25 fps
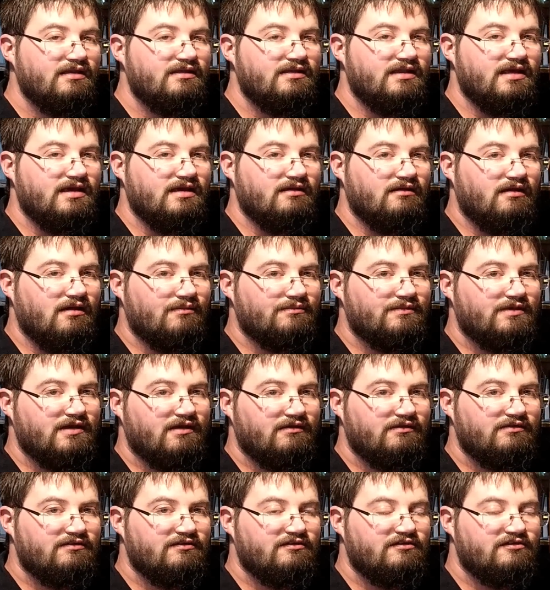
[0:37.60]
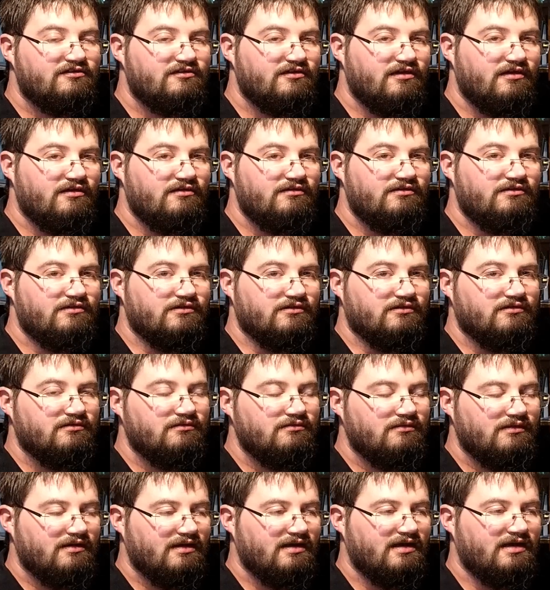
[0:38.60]
Now I'm going to show you
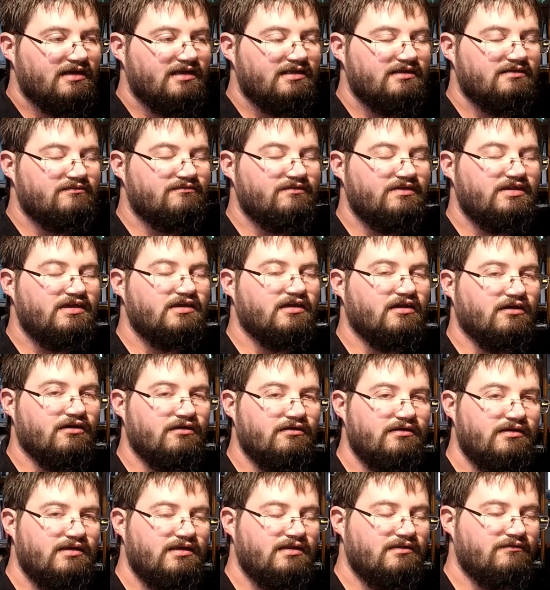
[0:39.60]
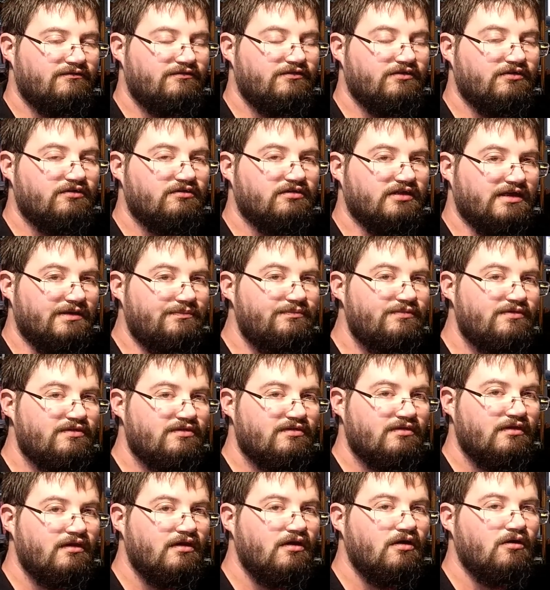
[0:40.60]
uh, in a video, in a few
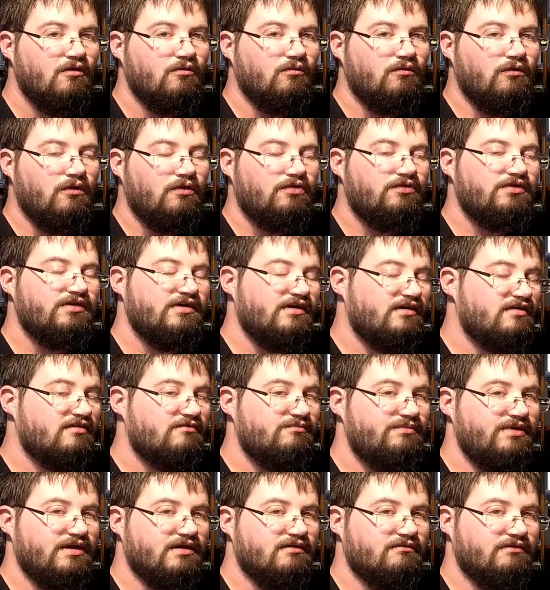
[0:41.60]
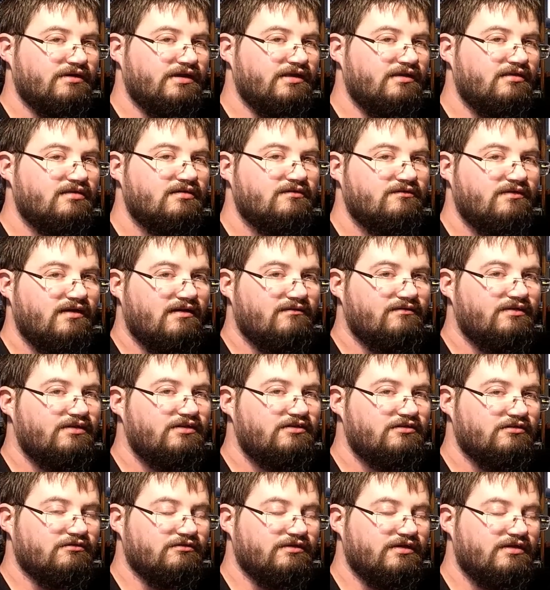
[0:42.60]
clips, what the experience of having
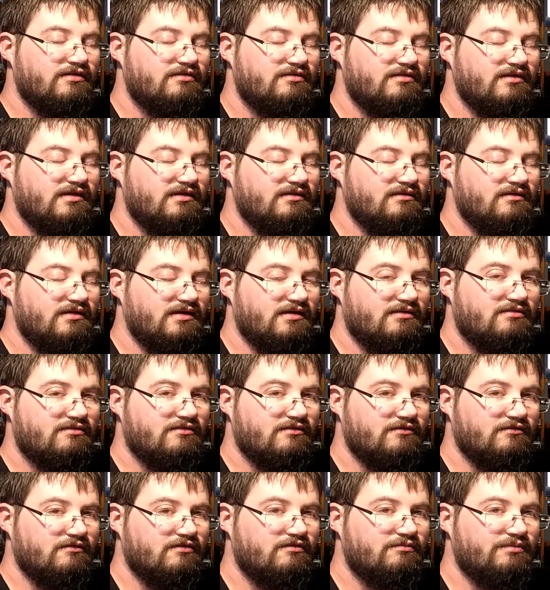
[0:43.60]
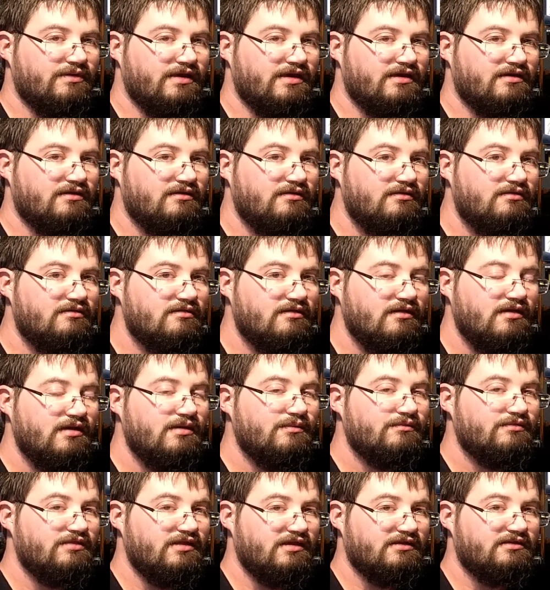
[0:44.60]
two ex external speakers
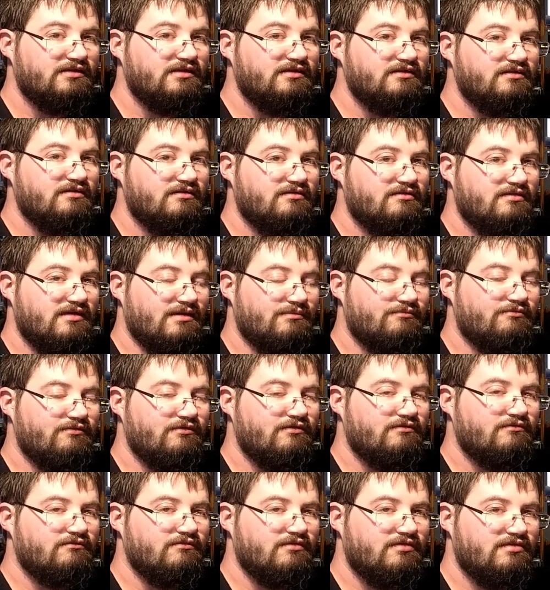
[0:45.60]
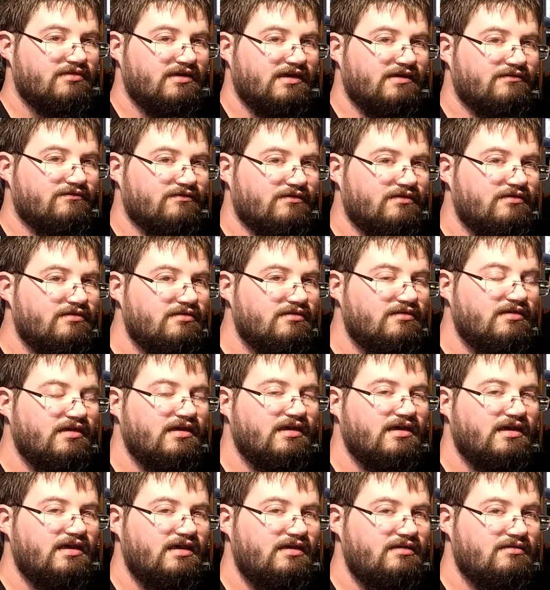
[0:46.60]
plugged into separate receivers
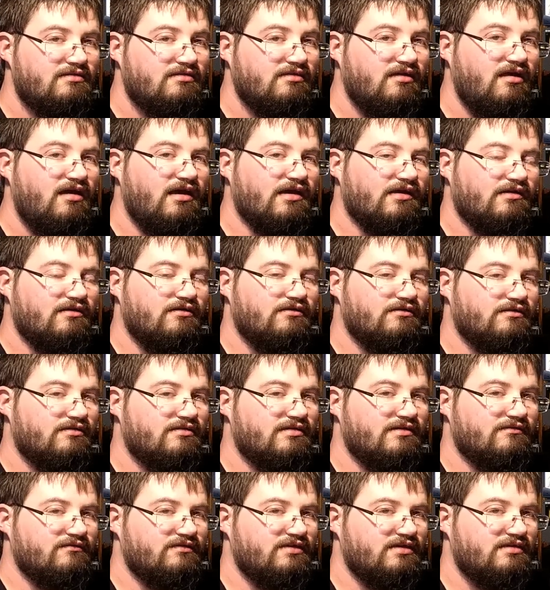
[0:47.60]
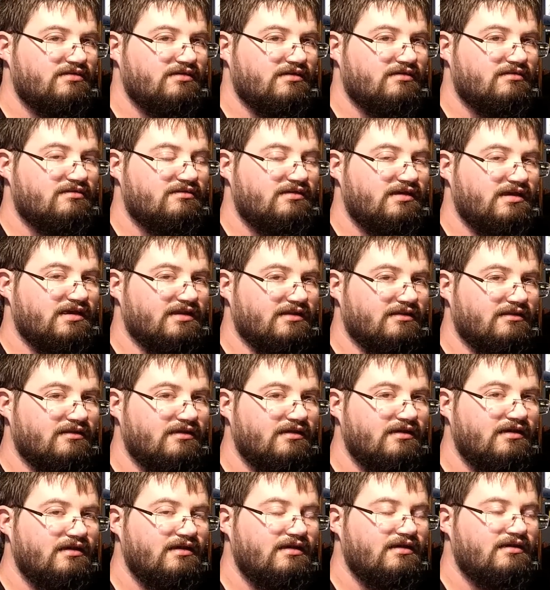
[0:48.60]
is like on a seventy-six ten.
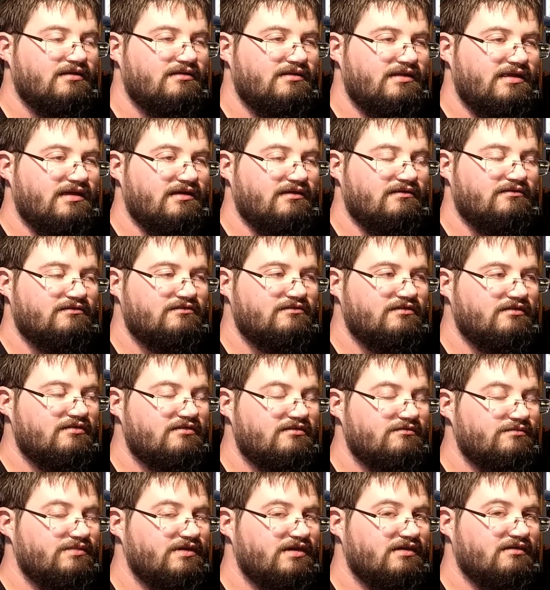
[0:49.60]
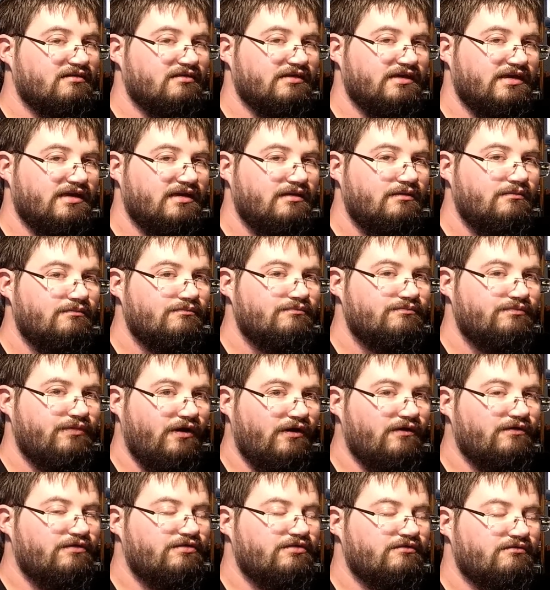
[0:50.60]
Now just to be clear,
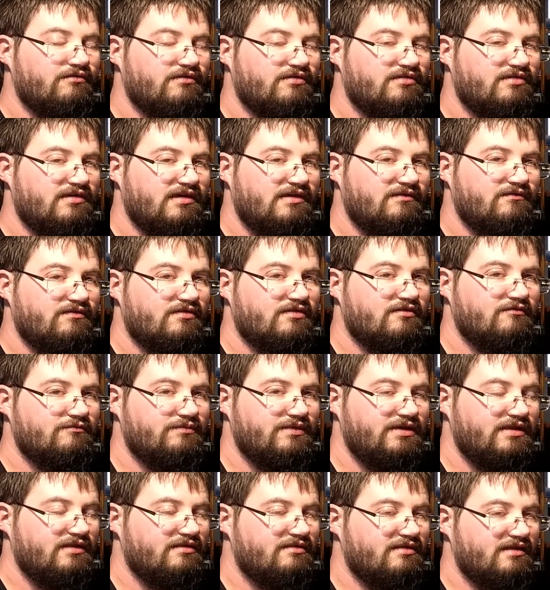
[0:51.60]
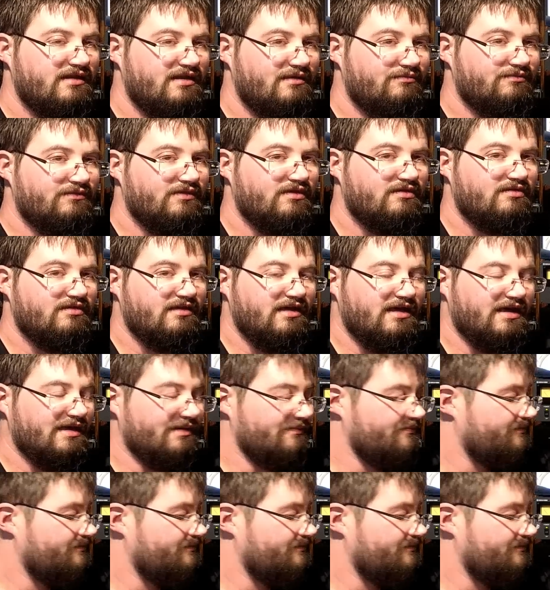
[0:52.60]
both the receivers have been set up the same.